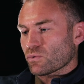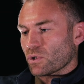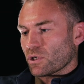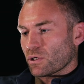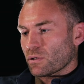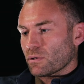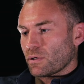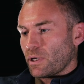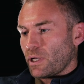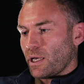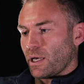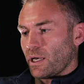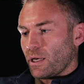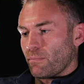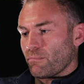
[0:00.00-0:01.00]
were,
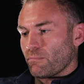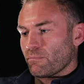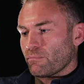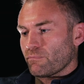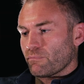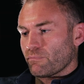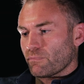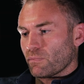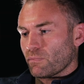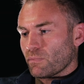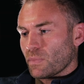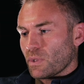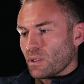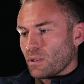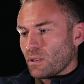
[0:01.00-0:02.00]
there
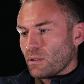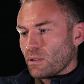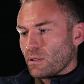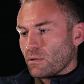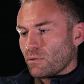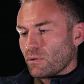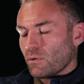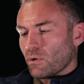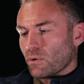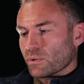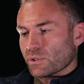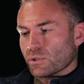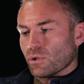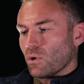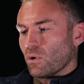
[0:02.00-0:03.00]
was
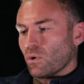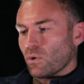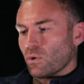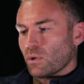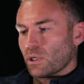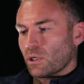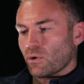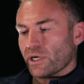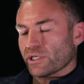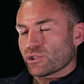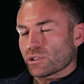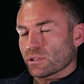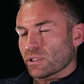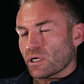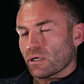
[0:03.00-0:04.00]
no
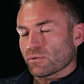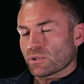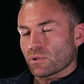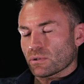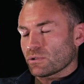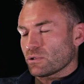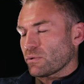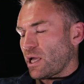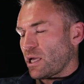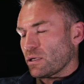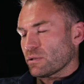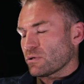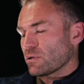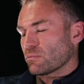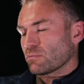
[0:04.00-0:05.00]
question that I was going to do
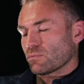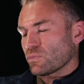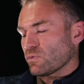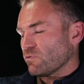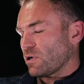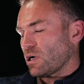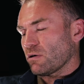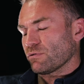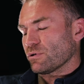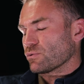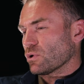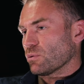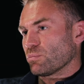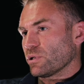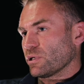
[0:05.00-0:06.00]
anything involved in
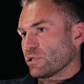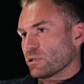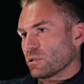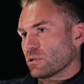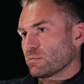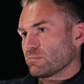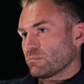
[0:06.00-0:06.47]
rugby, you know.